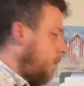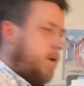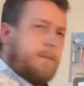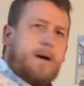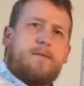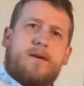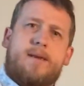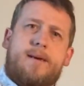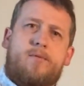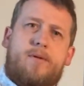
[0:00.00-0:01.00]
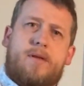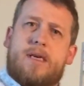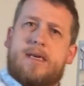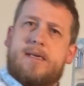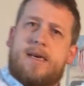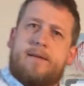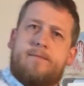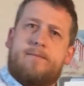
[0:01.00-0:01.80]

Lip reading: What about if I double the 13?